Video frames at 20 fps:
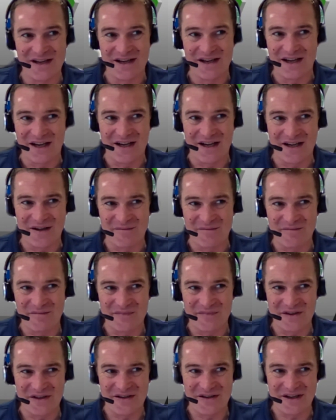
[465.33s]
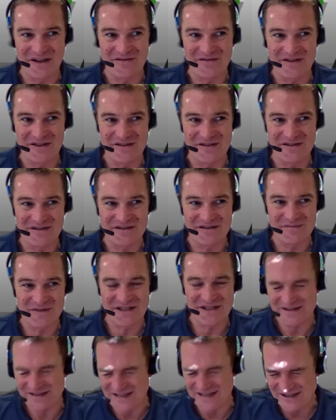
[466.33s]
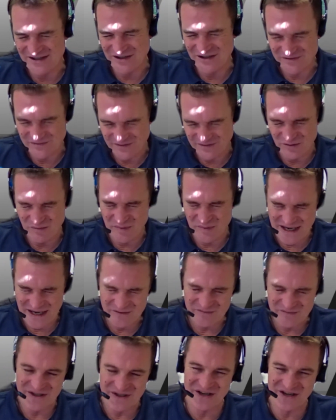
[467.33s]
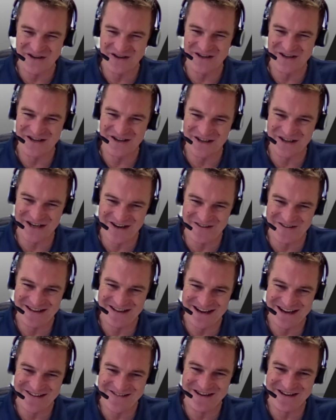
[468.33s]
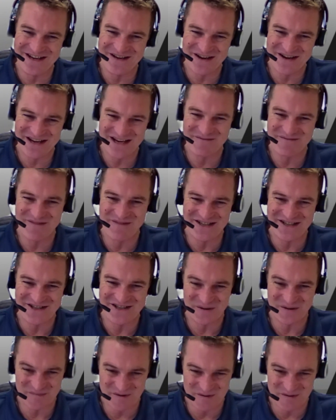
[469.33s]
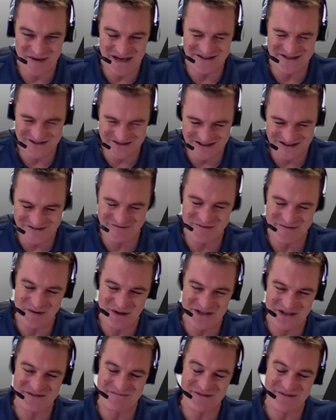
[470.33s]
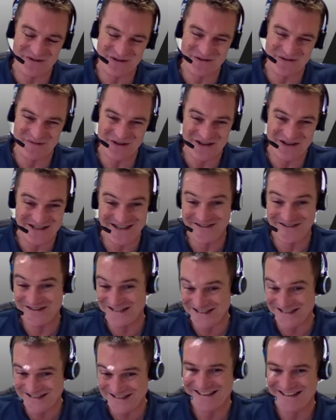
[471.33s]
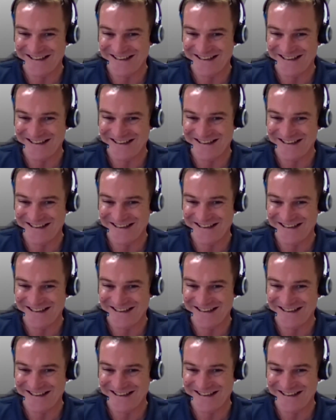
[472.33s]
Does Mr. Tesco's feel bad when you go in there and he makes a couple of pence on every pint of milk you buy? No, he doesn't.